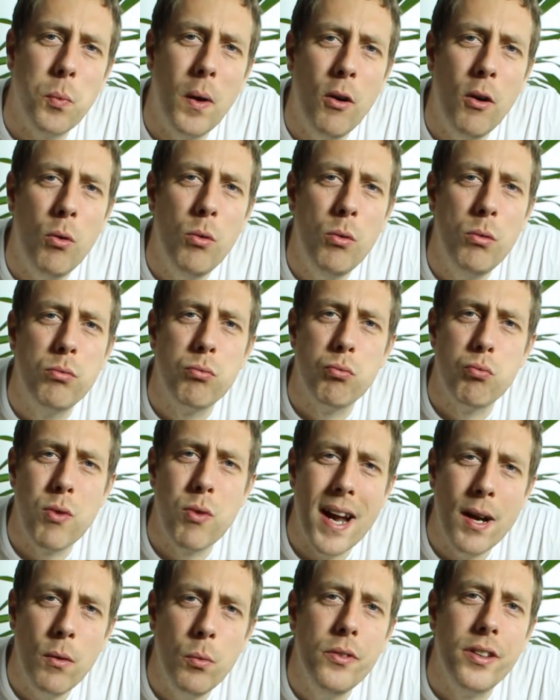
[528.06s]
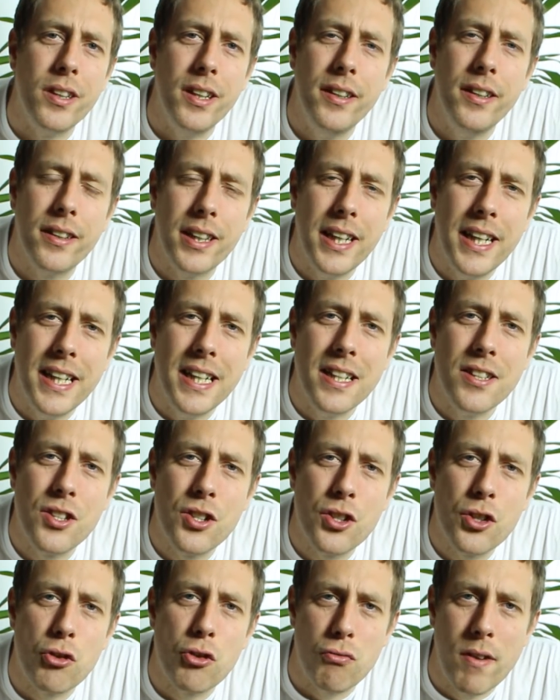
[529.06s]
well rounded in its
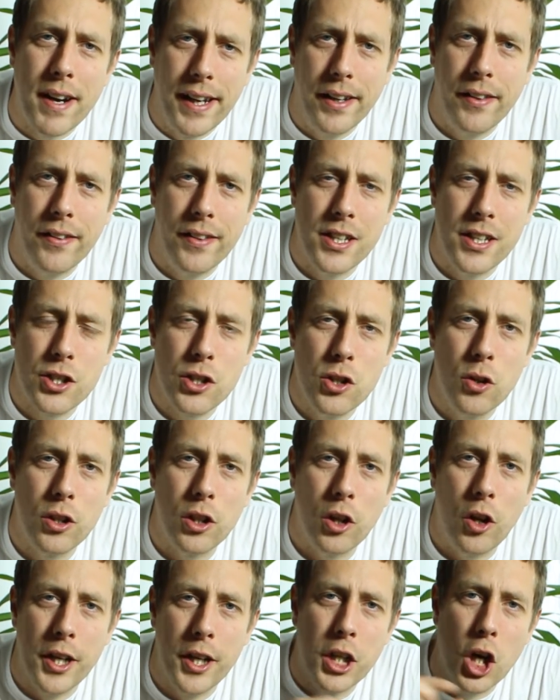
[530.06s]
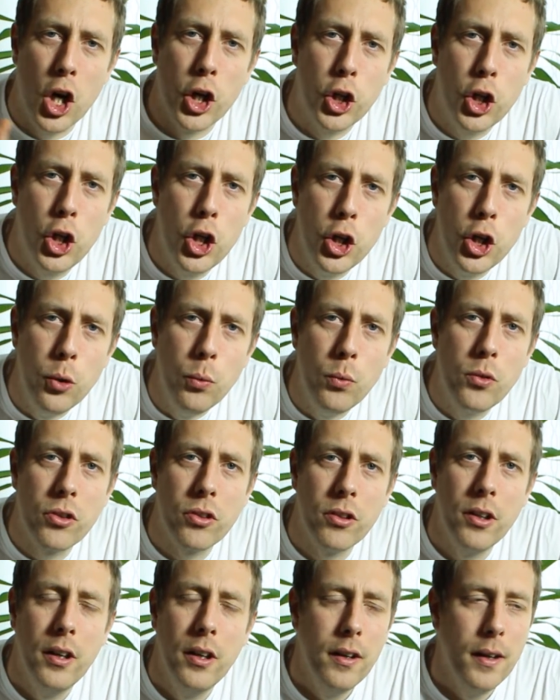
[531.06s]
strength. It's not like
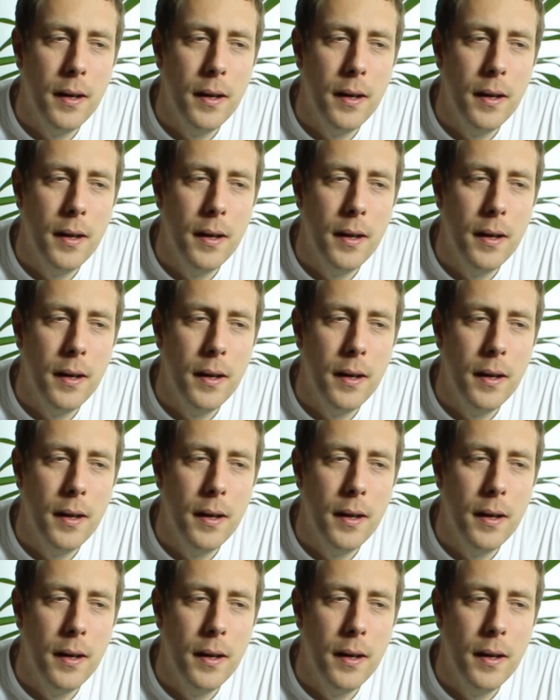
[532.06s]
acute